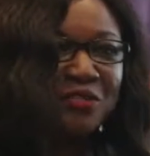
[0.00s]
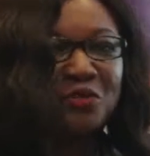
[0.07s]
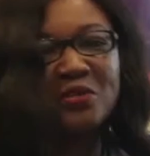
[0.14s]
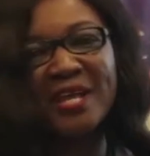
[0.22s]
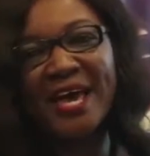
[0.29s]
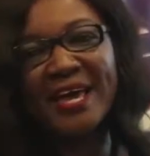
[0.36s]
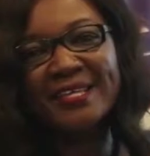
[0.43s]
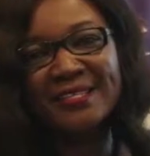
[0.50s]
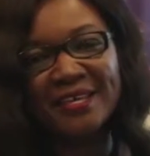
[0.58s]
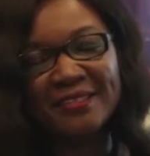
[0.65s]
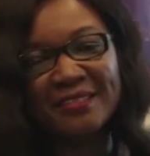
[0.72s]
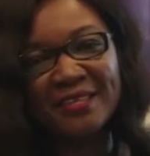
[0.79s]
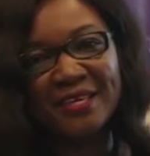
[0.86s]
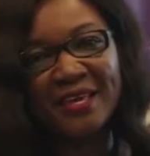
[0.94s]
Tonight, I
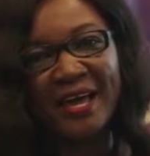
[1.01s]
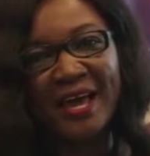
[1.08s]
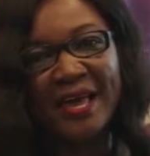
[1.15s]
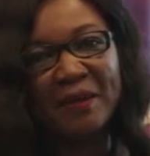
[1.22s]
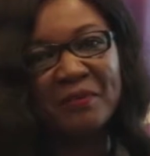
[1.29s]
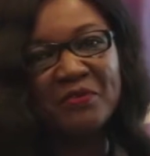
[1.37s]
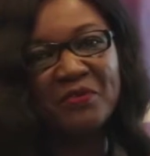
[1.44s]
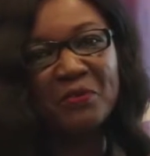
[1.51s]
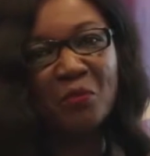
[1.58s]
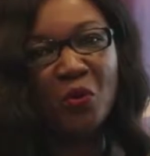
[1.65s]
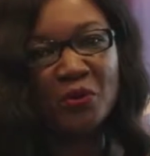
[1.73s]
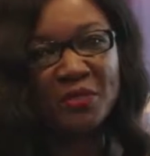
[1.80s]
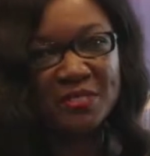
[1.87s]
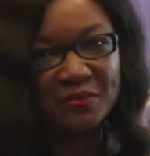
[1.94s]
think I am even
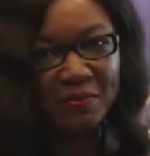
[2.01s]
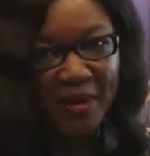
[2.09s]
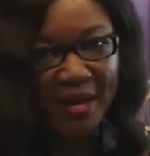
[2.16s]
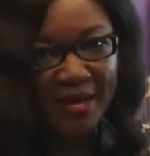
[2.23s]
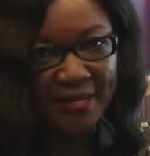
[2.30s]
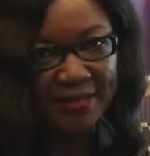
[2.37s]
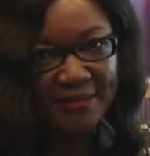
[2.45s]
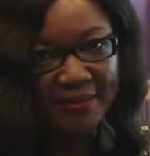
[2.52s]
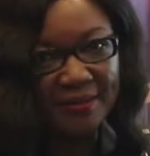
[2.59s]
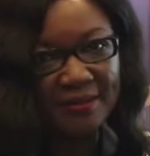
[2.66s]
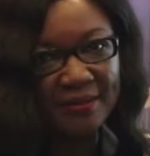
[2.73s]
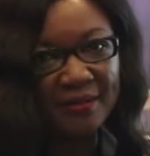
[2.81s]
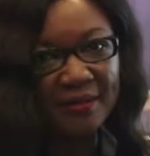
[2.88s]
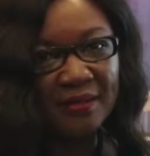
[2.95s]
more inspired.
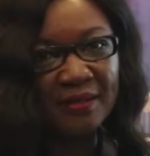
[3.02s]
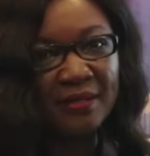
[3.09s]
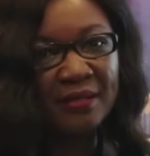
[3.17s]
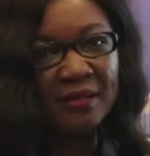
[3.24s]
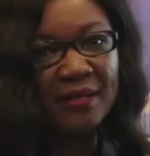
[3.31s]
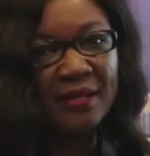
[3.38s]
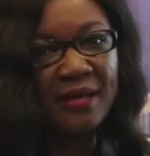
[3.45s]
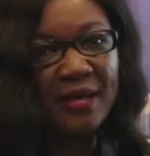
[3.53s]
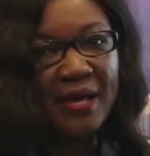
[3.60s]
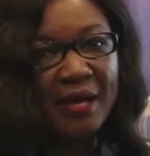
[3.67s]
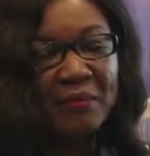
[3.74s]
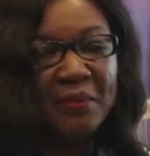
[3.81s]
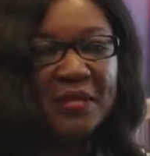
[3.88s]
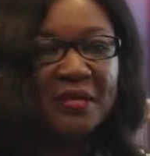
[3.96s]

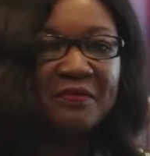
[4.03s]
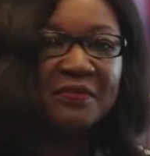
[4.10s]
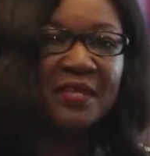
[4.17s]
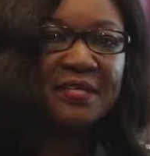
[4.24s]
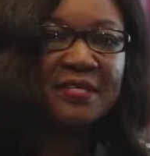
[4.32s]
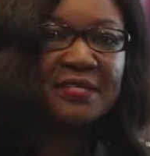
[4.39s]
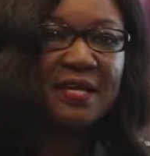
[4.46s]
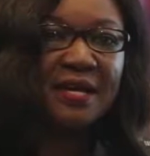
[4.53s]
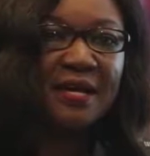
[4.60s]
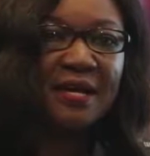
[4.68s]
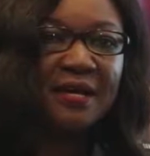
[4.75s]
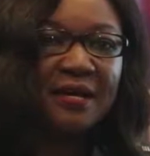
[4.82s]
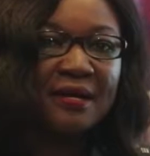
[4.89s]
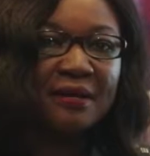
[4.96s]
I believe that
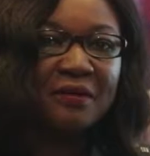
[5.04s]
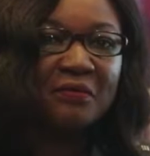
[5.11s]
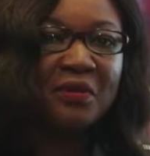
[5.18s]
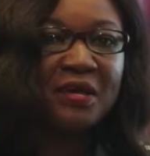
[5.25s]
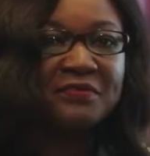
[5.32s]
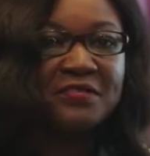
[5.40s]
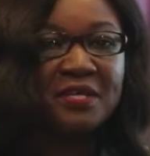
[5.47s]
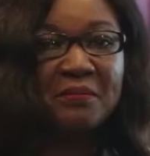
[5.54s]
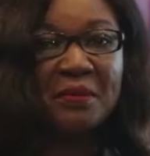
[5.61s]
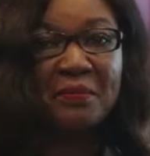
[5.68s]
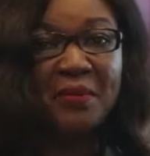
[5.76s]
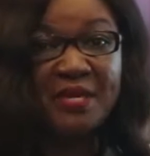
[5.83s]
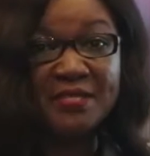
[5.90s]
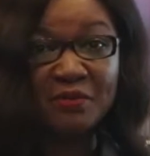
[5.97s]
uh, we have some
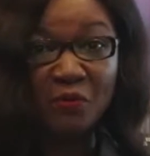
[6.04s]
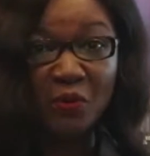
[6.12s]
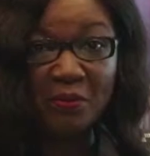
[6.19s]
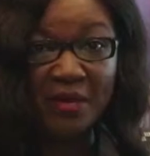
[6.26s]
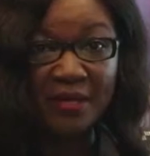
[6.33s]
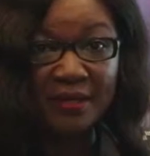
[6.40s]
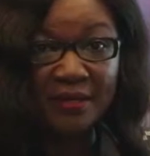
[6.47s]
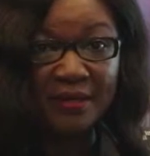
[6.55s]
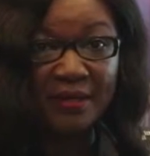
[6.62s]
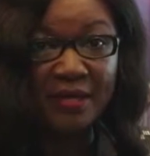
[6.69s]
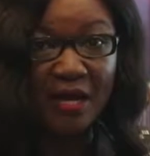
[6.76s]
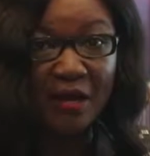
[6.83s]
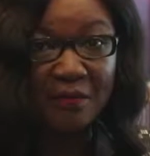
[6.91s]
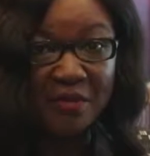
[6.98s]
amazing women
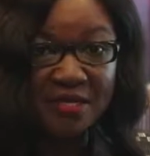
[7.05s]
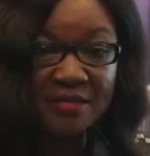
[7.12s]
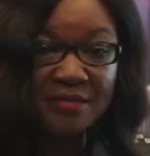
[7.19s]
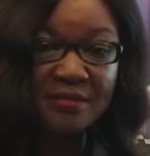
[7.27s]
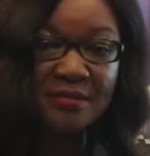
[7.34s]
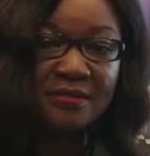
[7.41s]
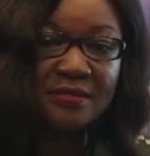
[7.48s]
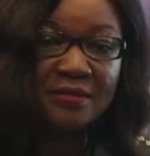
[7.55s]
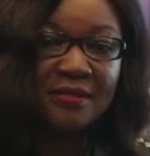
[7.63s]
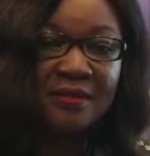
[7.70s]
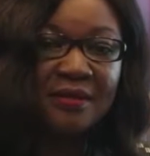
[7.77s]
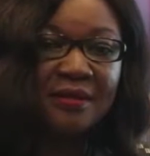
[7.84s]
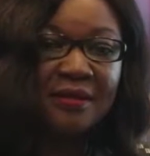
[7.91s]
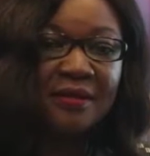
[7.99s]
in our midst.
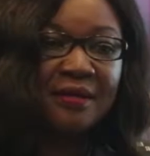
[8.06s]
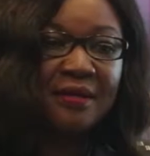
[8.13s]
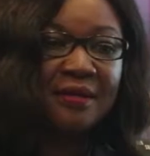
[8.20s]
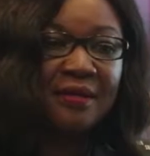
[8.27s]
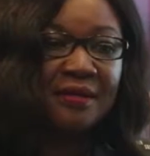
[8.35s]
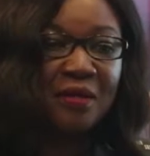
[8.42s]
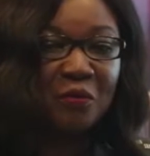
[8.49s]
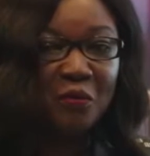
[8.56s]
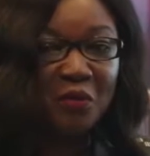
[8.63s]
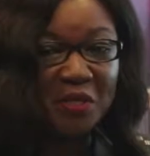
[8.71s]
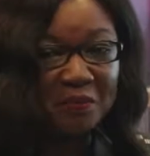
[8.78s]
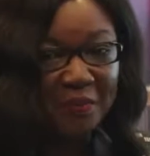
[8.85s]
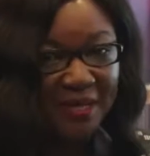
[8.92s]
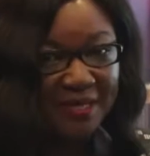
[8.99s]
The
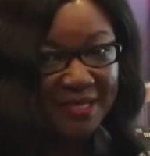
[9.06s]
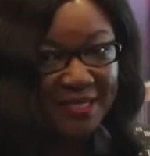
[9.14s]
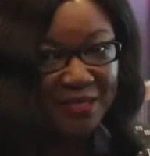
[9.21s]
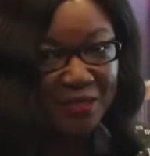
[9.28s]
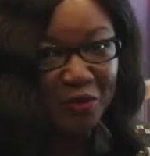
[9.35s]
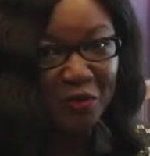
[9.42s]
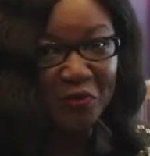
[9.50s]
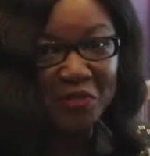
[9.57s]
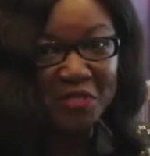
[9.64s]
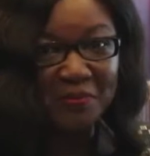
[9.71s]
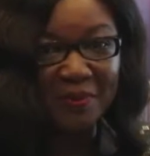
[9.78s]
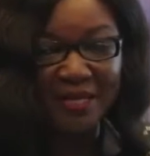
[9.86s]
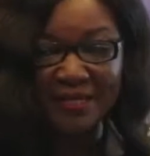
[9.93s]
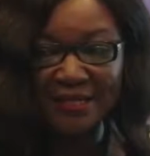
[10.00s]
Queen Mothers look
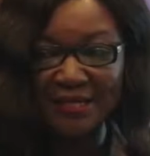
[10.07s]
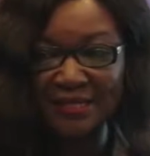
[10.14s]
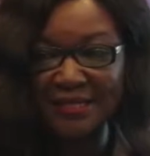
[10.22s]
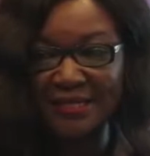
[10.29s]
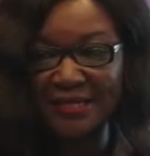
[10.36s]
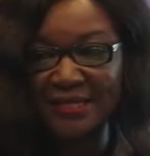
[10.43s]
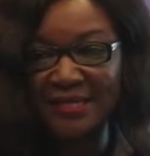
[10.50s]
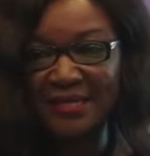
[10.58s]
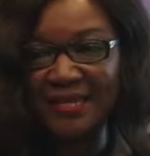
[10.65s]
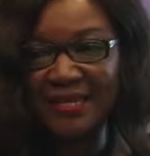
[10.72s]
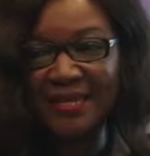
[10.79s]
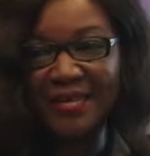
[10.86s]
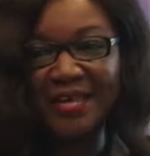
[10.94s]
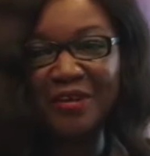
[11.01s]
resplendent.
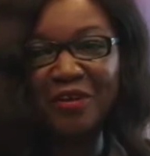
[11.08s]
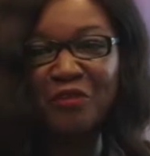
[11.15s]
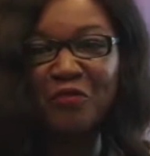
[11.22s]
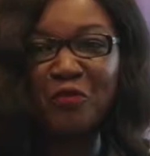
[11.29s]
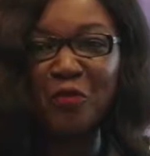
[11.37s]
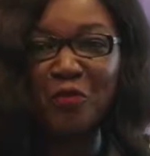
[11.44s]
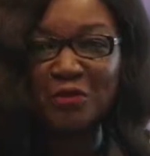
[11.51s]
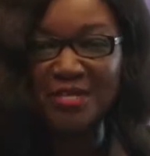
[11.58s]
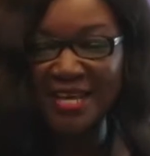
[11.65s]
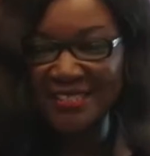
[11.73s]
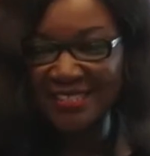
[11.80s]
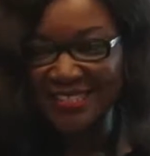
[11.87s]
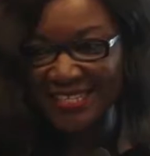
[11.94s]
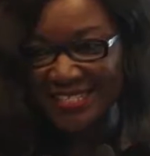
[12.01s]
And of course,
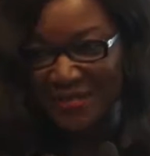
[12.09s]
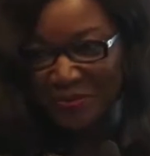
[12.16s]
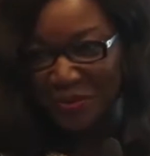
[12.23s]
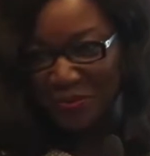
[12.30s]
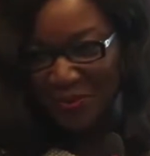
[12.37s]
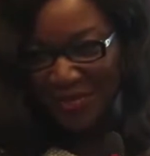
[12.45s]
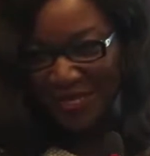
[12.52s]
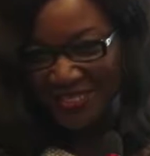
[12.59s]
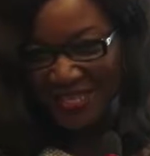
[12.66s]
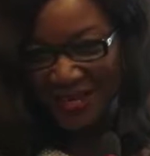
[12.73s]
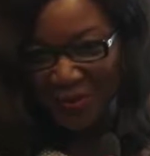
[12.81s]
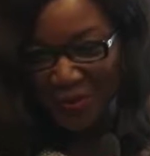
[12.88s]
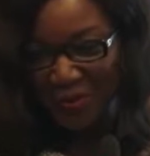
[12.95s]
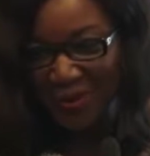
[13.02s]
Hajia CPP, as
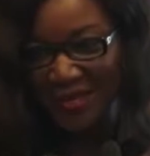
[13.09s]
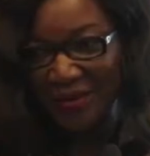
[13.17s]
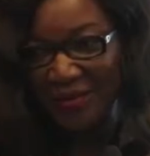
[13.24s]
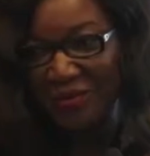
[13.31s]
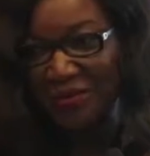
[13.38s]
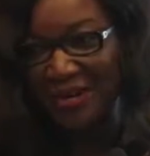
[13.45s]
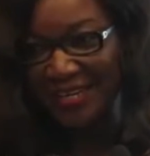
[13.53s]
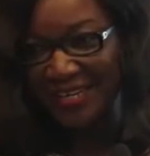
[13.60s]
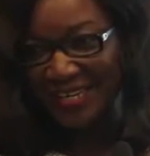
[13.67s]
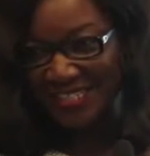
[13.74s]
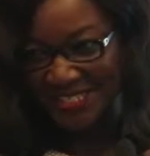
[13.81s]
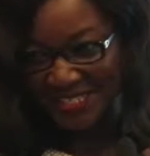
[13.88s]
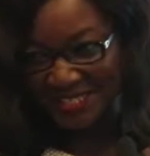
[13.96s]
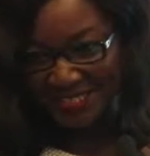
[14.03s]
I call her,
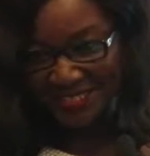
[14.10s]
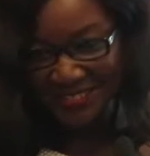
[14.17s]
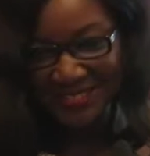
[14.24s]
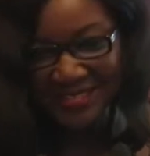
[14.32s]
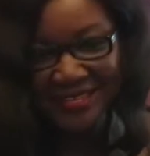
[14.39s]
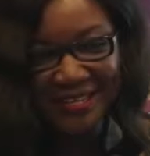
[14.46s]
congratulations.